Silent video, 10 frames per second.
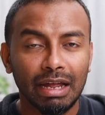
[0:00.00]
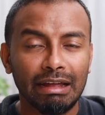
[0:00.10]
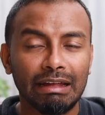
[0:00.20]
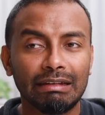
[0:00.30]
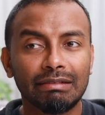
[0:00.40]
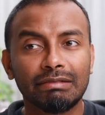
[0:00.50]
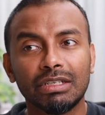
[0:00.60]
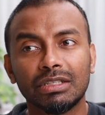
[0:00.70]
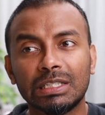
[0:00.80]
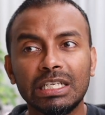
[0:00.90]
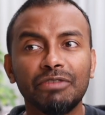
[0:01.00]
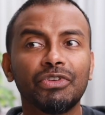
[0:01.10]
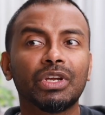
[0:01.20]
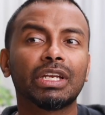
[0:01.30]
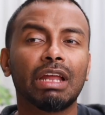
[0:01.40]
and see
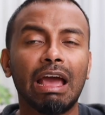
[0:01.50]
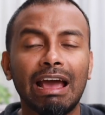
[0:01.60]
if you can